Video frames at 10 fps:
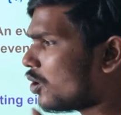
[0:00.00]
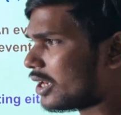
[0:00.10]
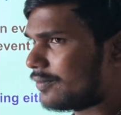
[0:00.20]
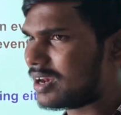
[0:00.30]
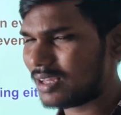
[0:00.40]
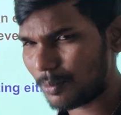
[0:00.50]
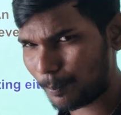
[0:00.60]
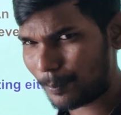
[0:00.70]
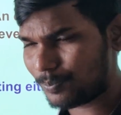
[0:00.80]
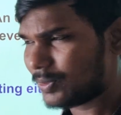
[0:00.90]
event.
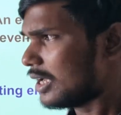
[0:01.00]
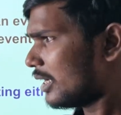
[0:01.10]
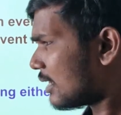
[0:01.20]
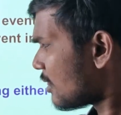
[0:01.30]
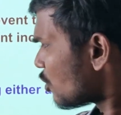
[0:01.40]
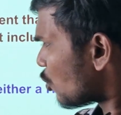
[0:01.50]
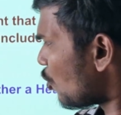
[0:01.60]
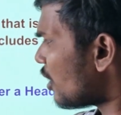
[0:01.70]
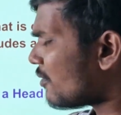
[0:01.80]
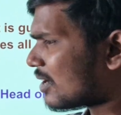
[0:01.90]
It is a
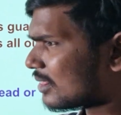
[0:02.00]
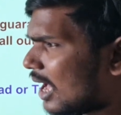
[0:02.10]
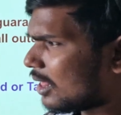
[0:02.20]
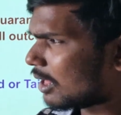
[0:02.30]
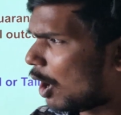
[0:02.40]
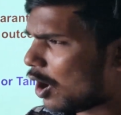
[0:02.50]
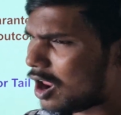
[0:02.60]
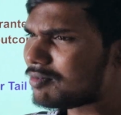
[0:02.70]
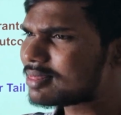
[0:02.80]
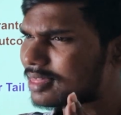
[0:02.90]
sure event. The
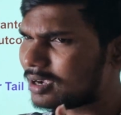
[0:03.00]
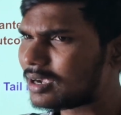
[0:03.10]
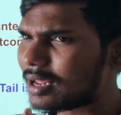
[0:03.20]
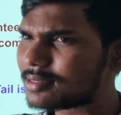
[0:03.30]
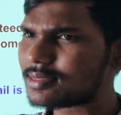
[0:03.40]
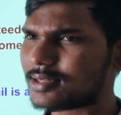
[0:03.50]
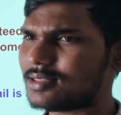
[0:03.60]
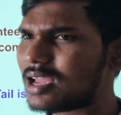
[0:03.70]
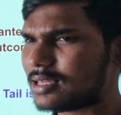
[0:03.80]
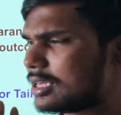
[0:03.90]
always sun rises in
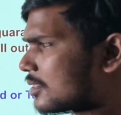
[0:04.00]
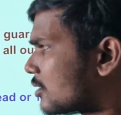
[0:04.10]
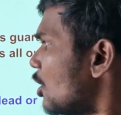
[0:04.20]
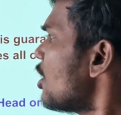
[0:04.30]
the east.